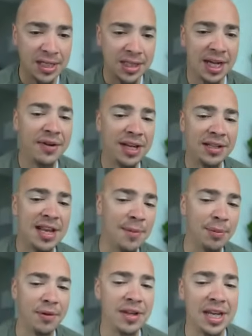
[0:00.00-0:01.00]
"To give an
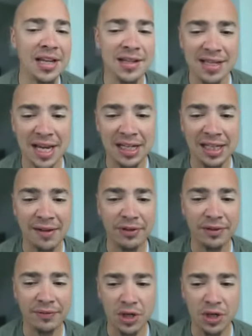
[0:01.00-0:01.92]
example of the insane level of